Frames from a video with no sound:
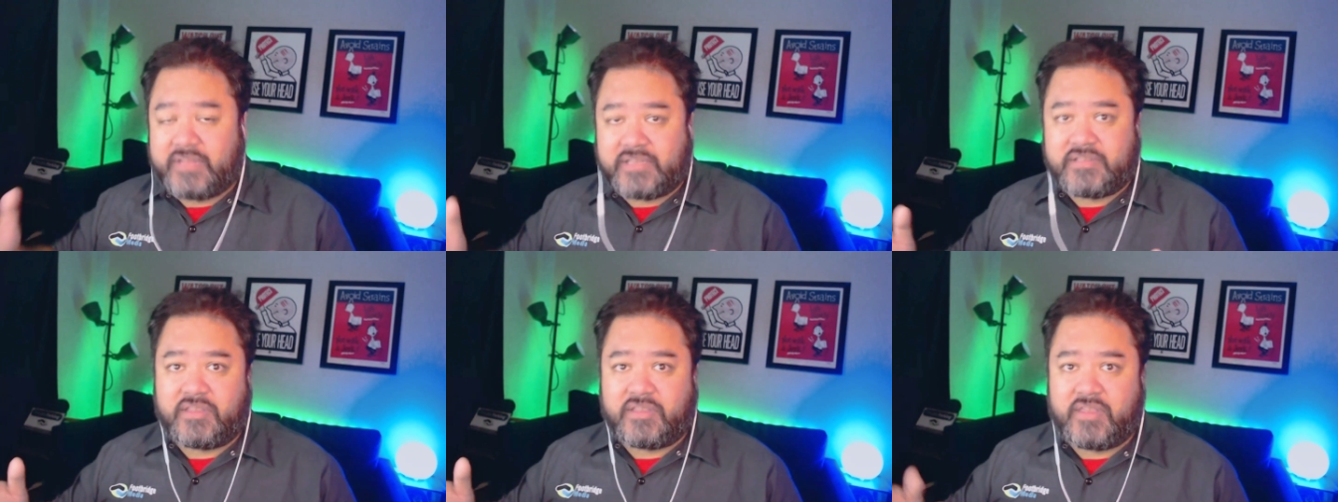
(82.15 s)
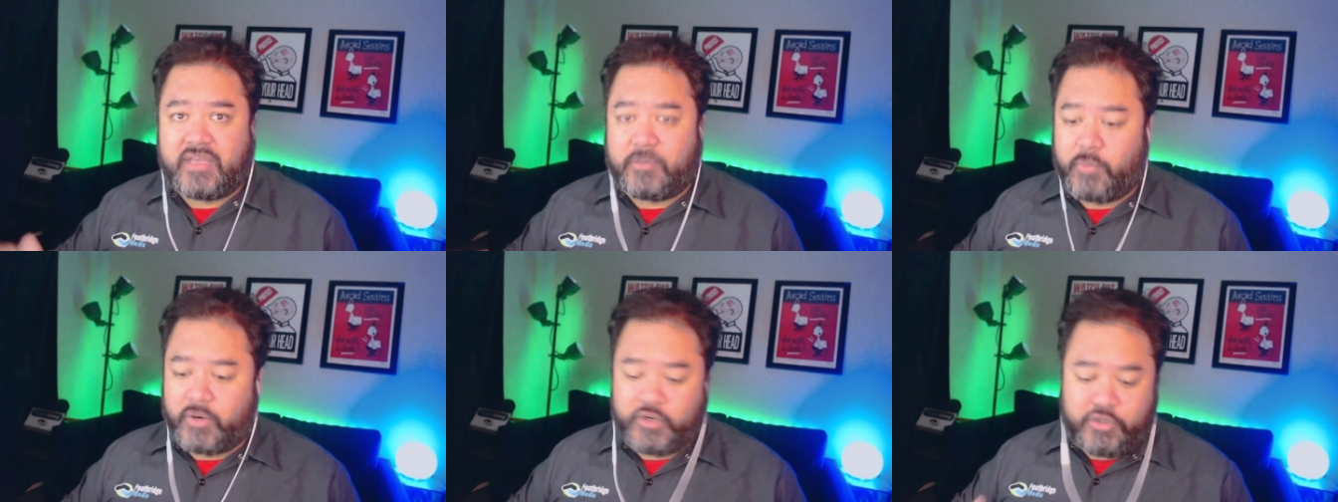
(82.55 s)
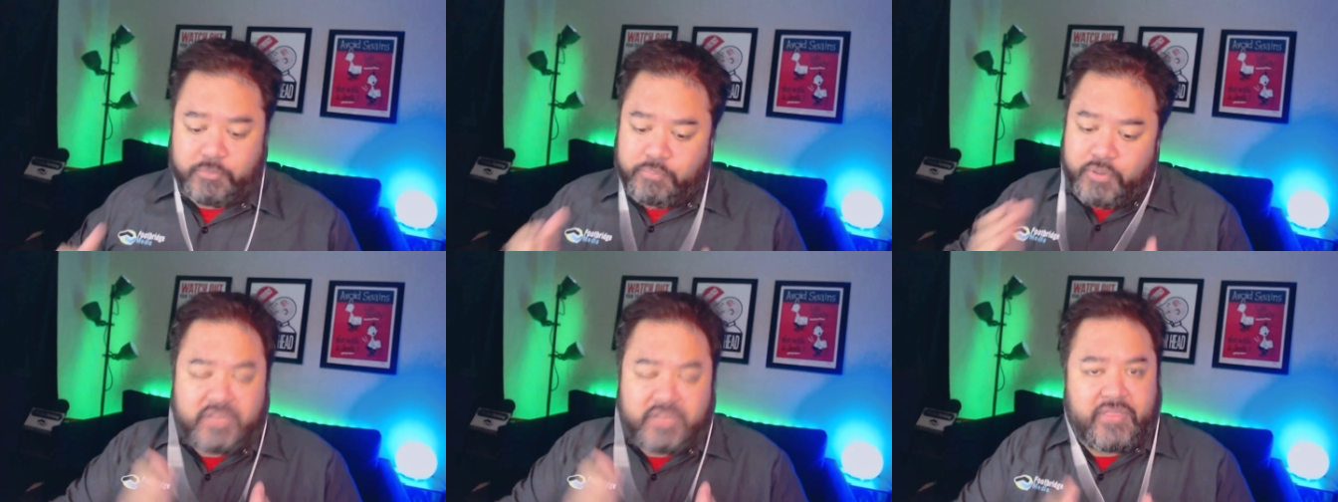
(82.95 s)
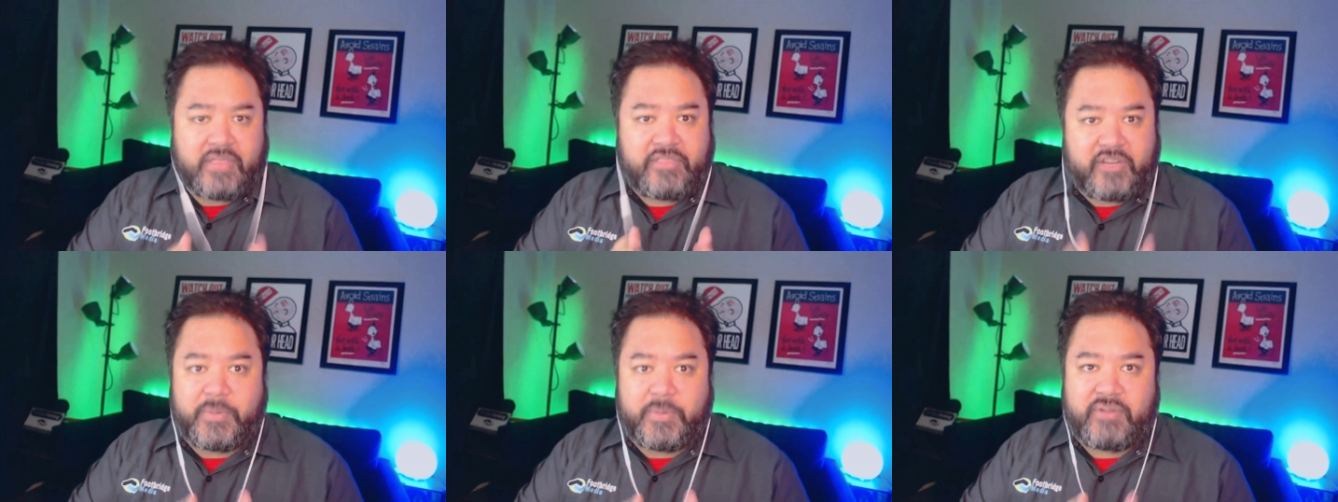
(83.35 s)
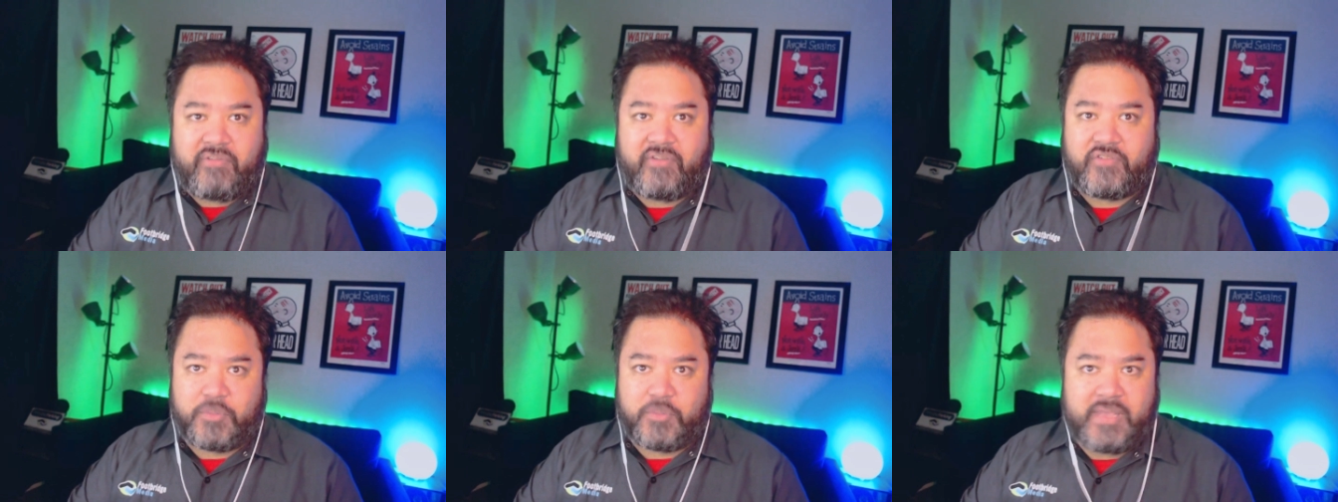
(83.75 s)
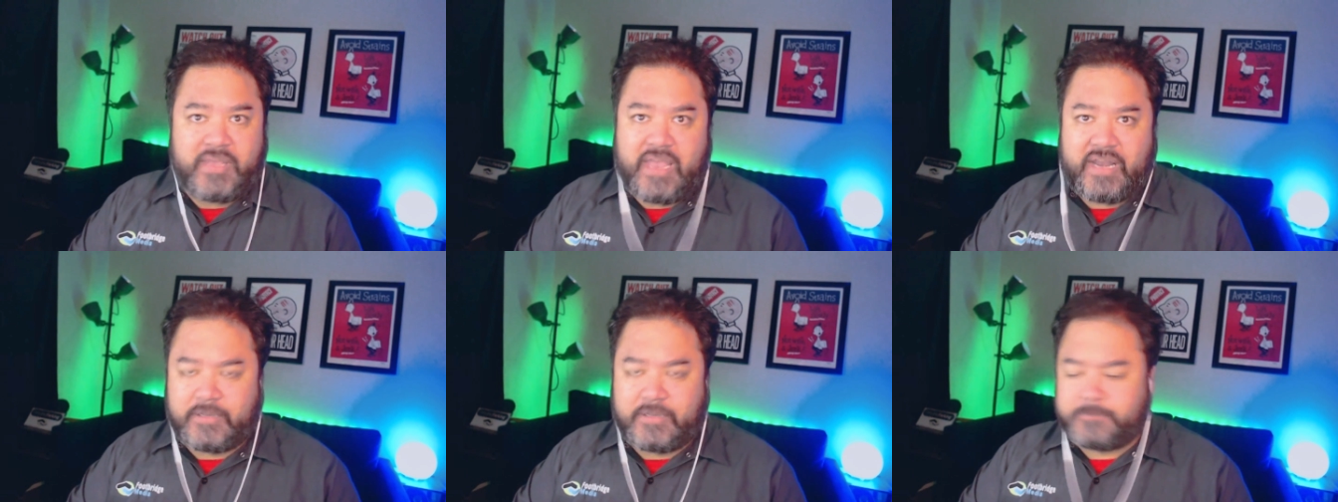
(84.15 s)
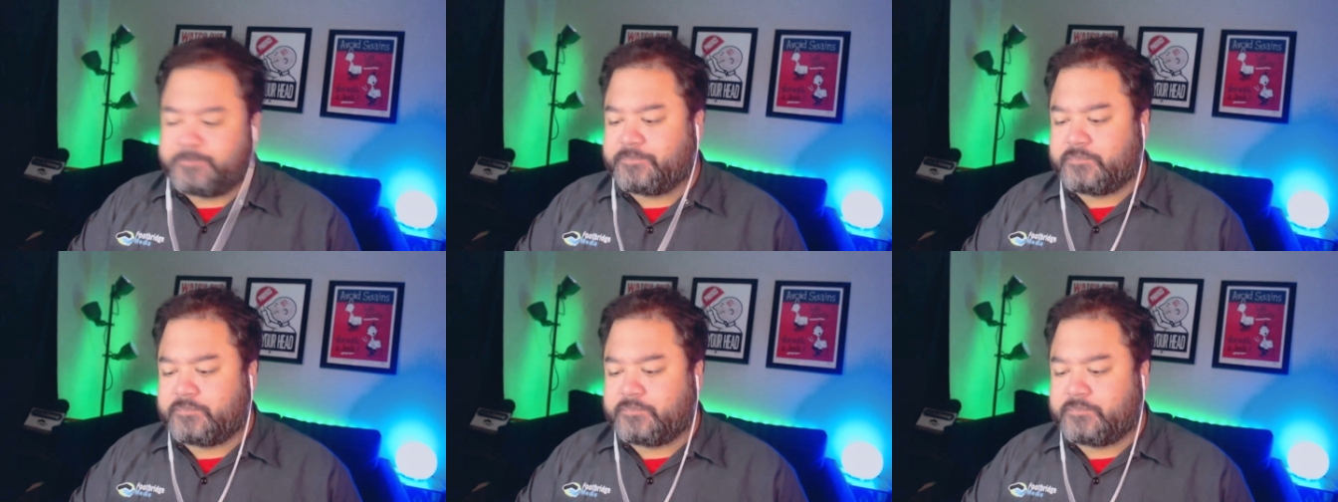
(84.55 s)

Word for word: That's the thing where you put in a little bit of effort at the beginning,